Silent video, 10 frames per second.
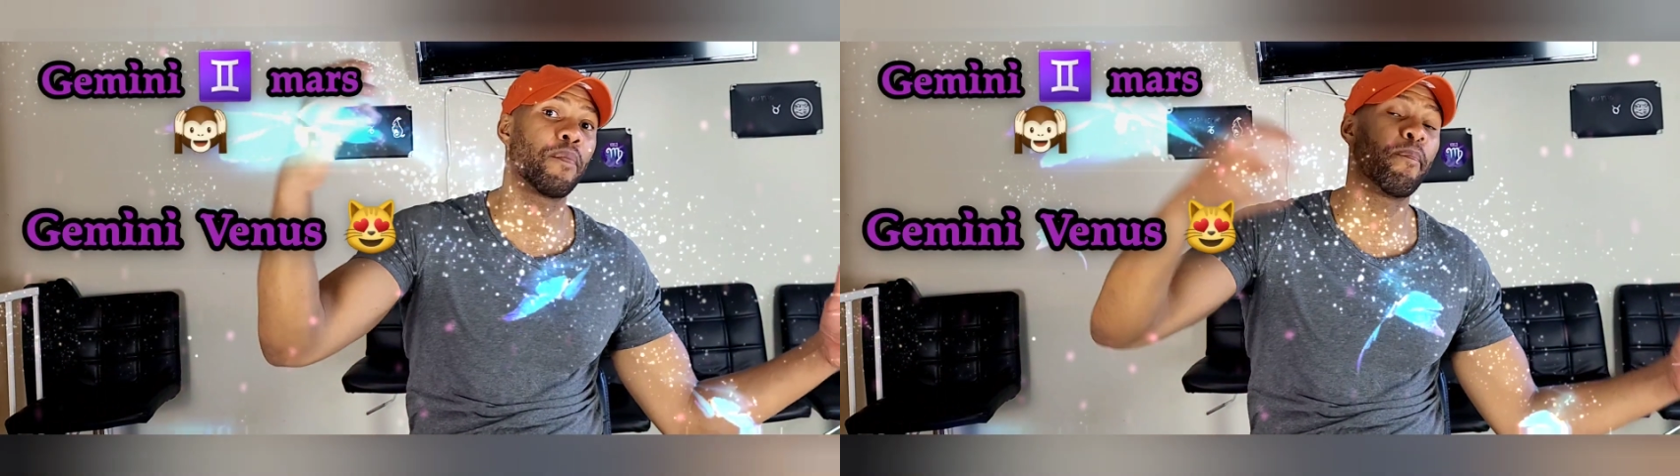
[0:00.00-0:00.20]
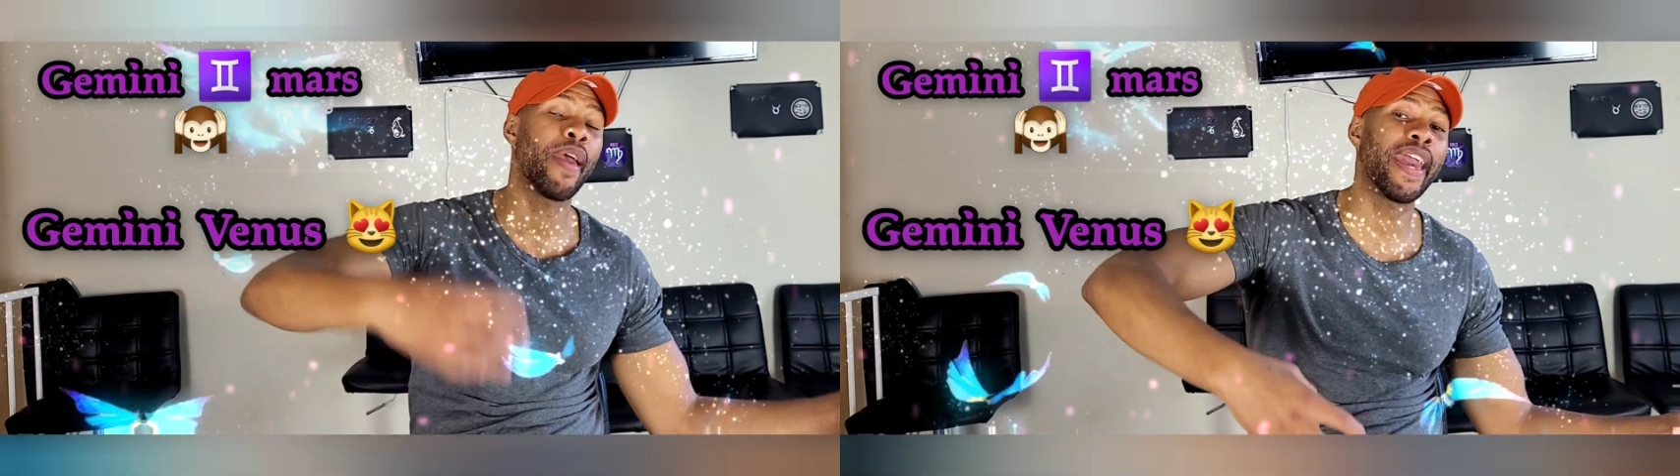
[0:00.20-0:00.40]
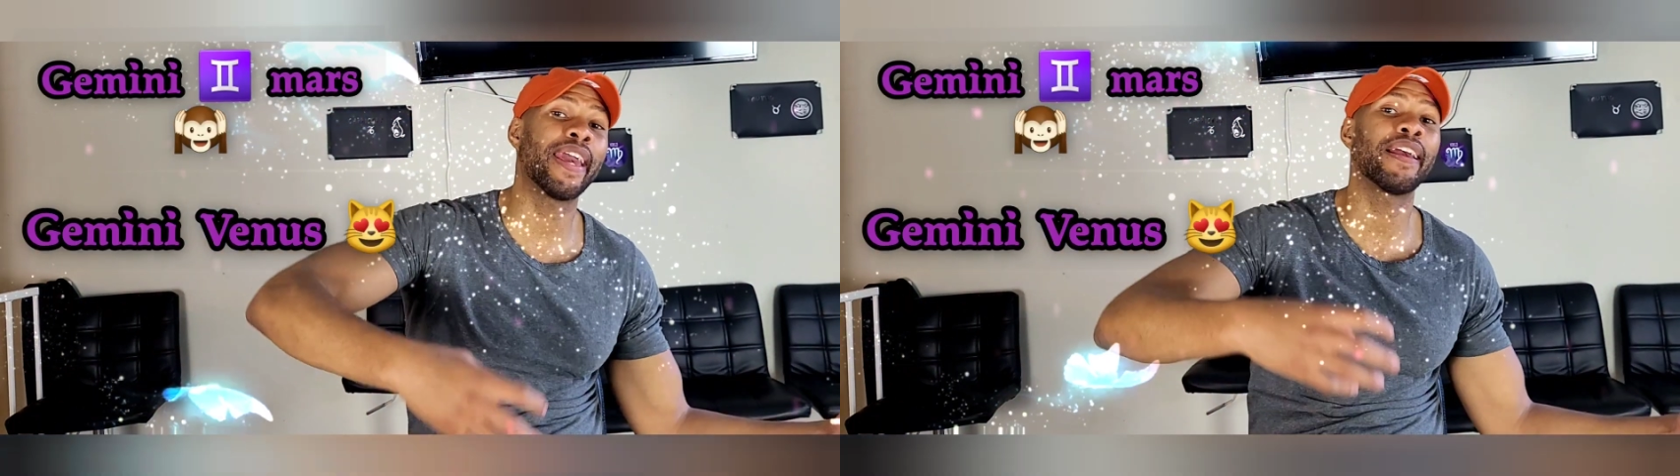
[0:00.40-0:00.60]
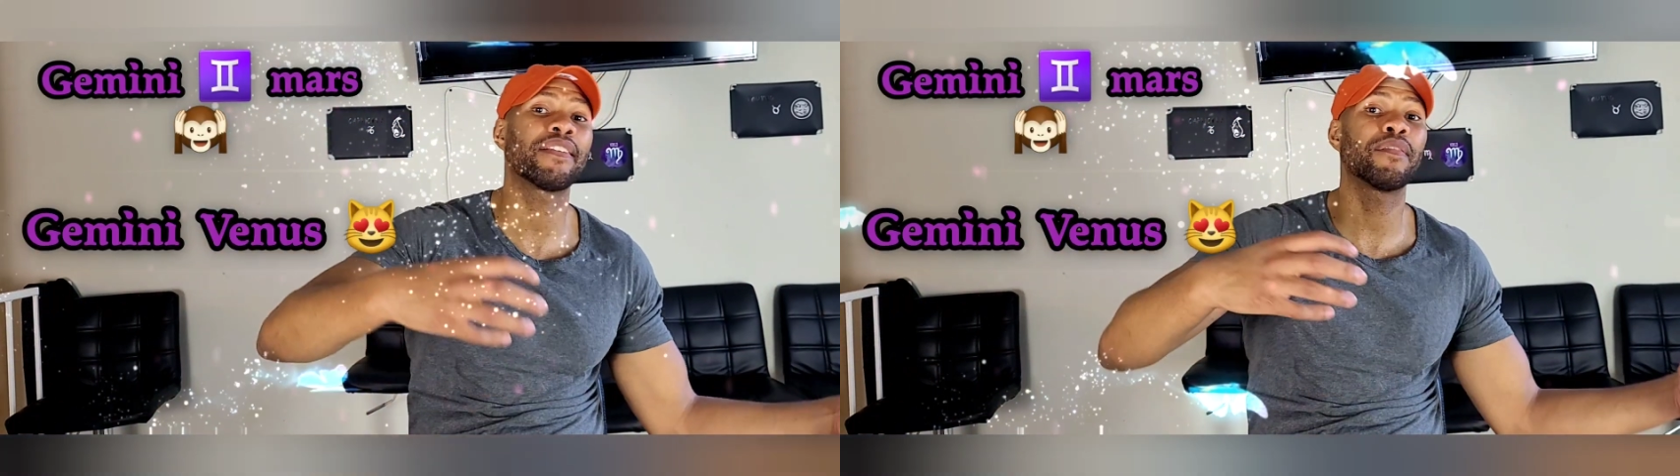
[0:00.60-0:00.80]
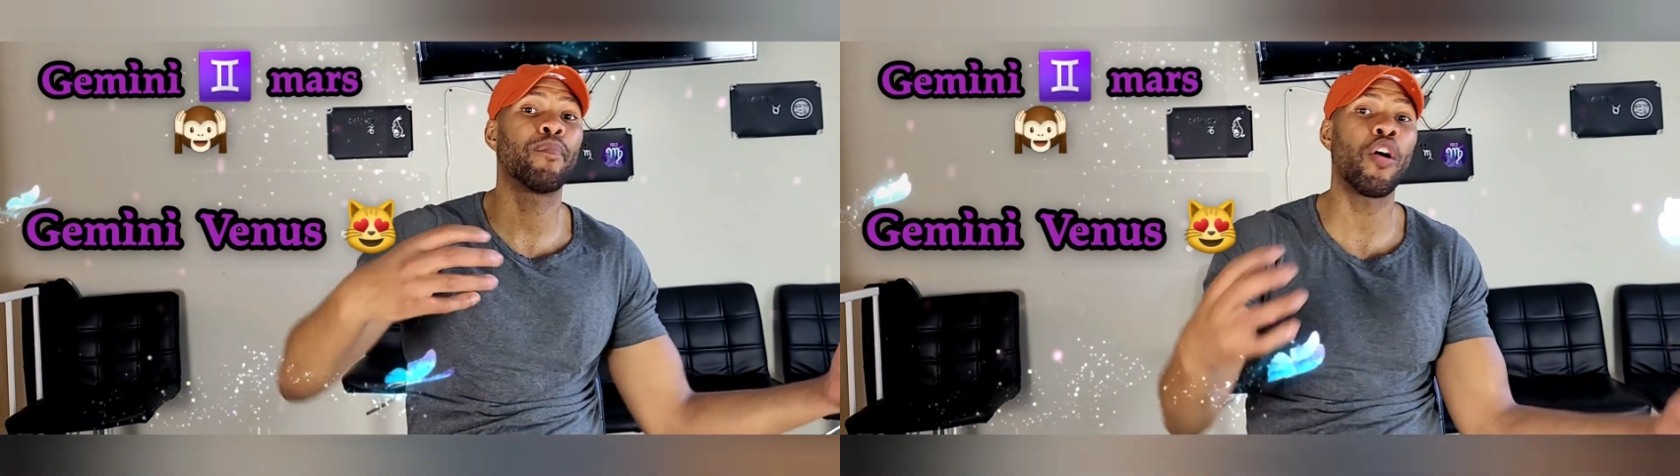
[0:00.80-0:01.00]

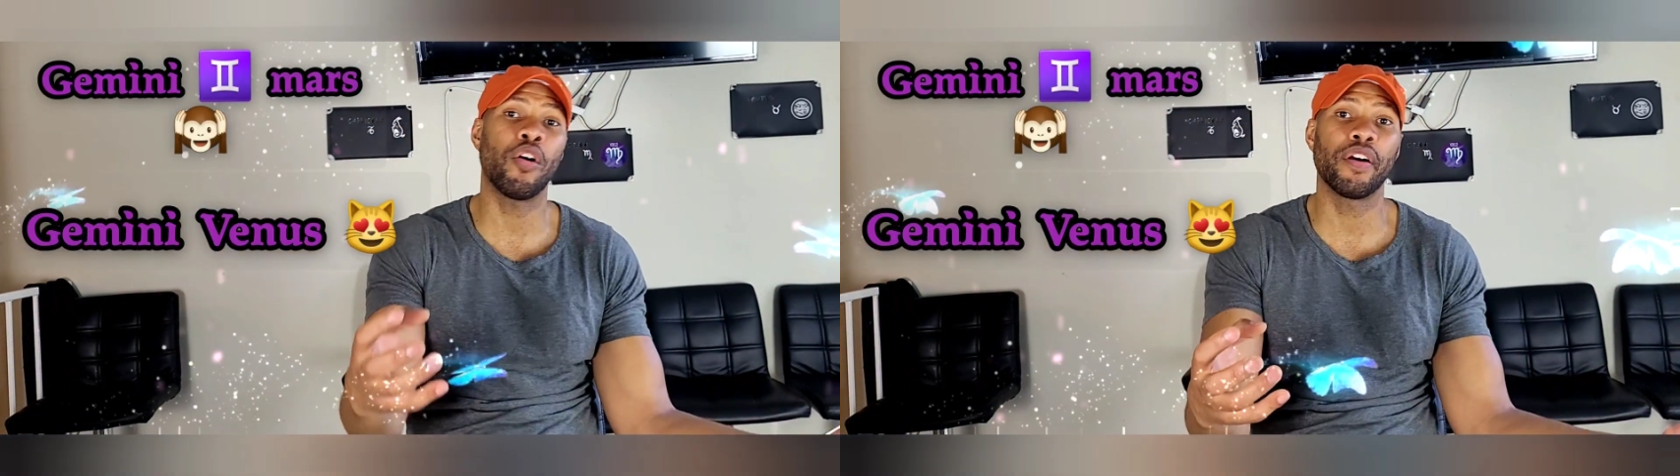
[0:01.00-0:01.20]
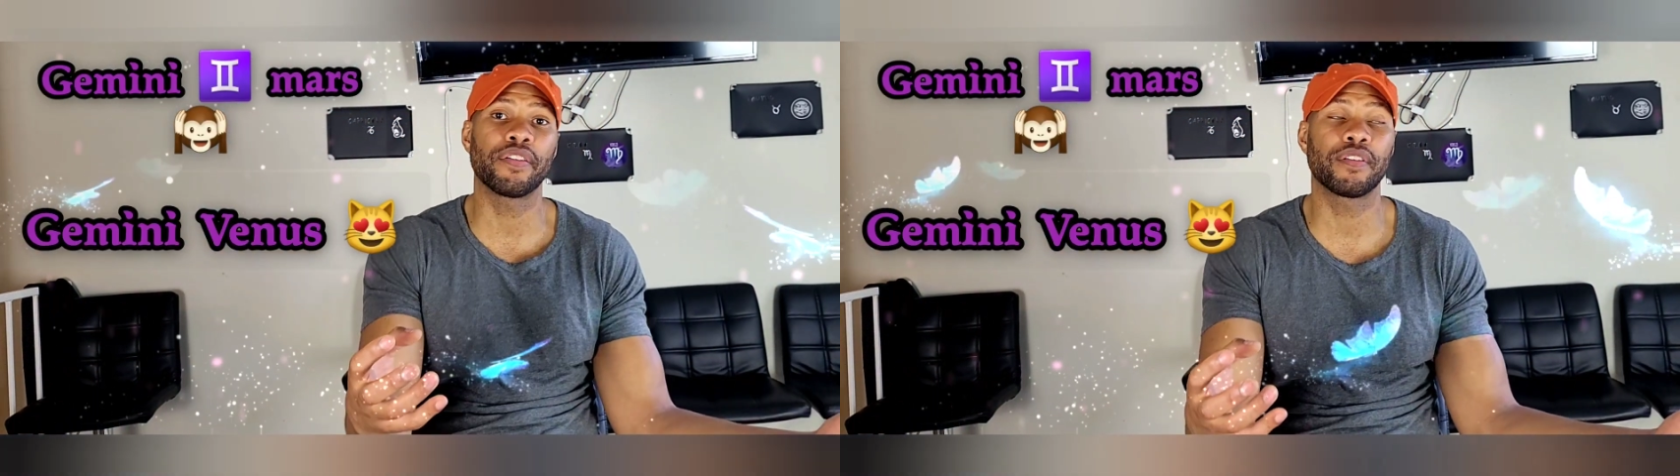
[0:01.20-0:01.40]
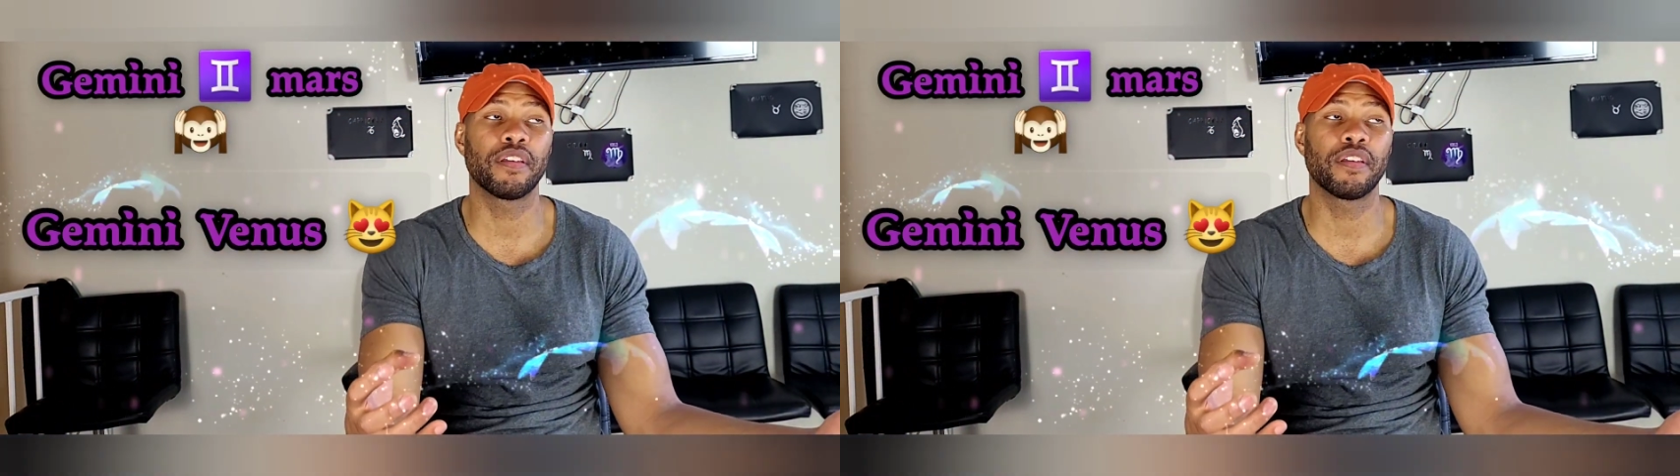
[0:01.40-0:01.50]
man's Mars,